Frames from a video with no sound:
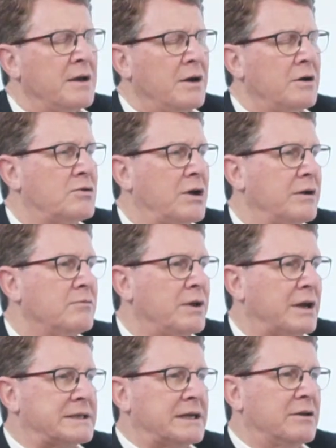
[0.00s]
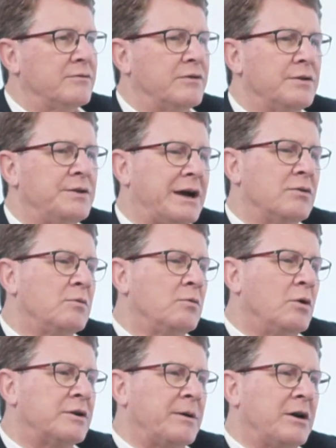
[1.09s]
Okay, that's helpful. Now,
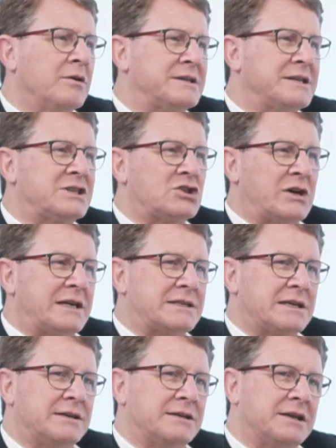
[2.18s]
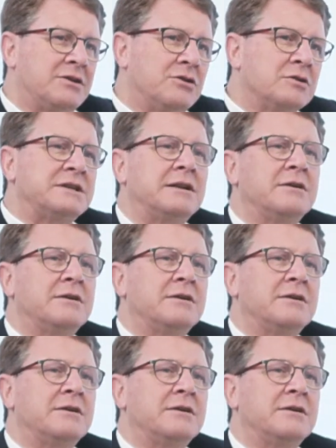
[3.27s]
what about distress lending? You're dealing